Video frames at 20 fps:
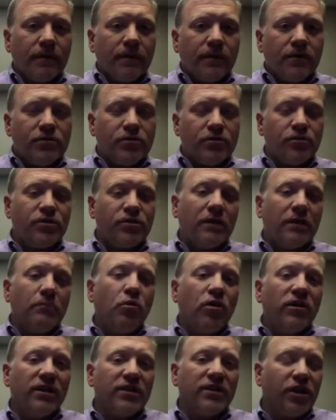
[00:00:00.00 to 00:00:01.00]
So
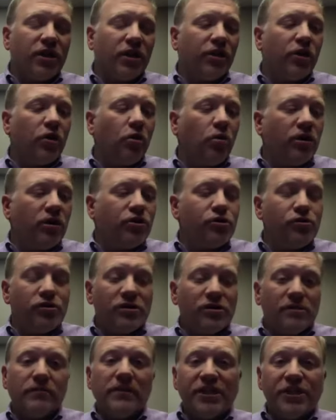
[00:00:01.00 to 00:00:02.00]
someone that's going to go and do
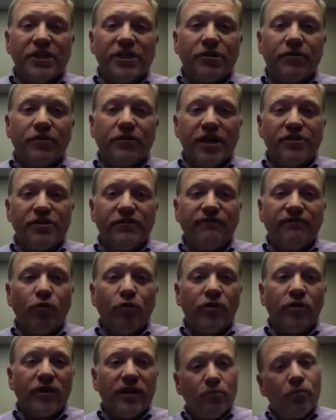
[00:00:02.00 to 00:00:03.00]
some lead generation
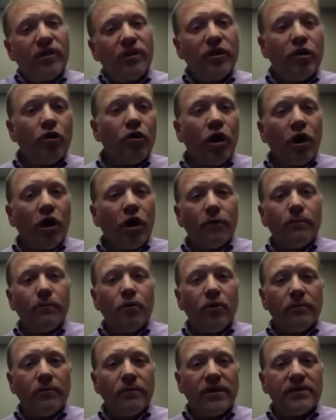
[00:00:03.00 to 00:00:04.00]
for them when they're on
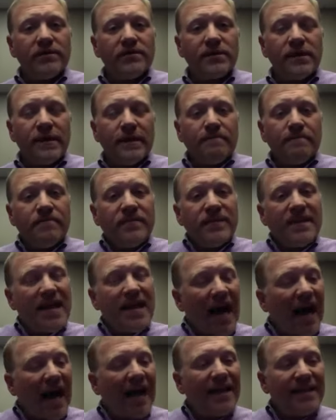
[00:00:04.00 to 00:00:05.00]
appointments.
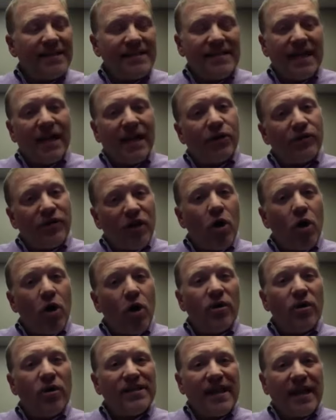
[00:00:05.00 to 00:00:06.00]
The ISA or the
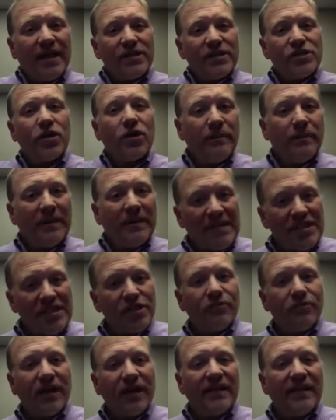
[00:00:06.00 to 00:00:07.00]
OSA is going to be
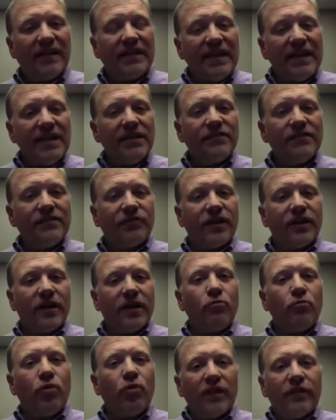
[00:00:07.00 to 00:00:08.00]
generating leads for
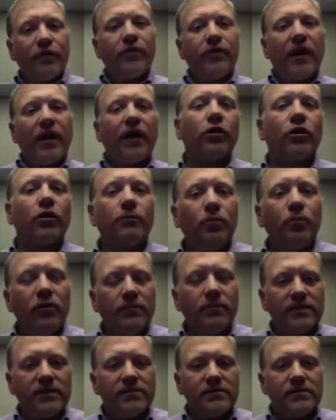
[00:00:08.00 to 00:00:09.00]
them while they're out on
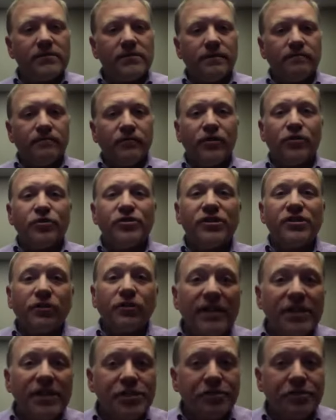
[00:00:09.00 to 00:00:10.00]
appointments. They're still
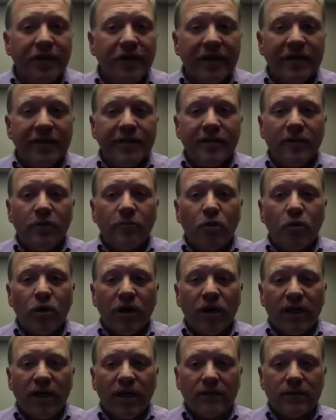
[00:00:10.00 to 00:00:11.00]
lead generating in the
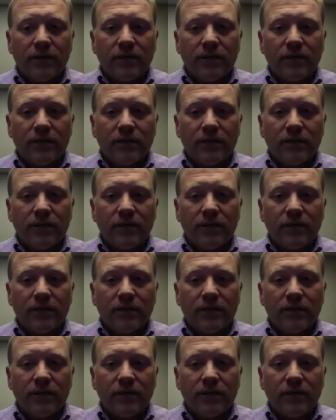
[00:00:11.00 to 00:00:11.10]
morning.